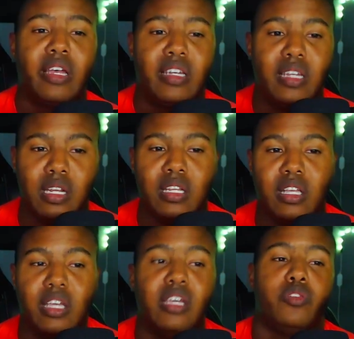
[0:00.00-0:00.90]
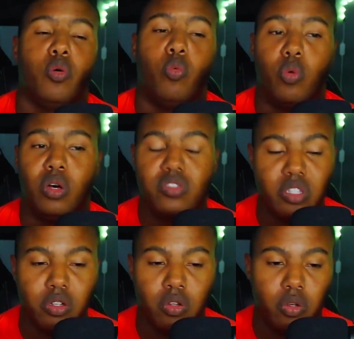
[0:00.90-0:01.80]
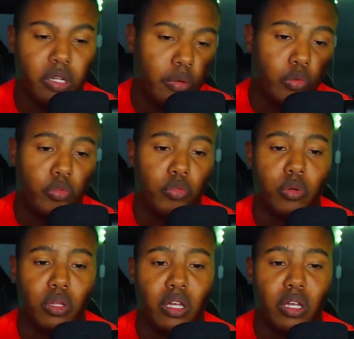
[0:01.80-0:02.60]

Didn't get one singular devil fruit,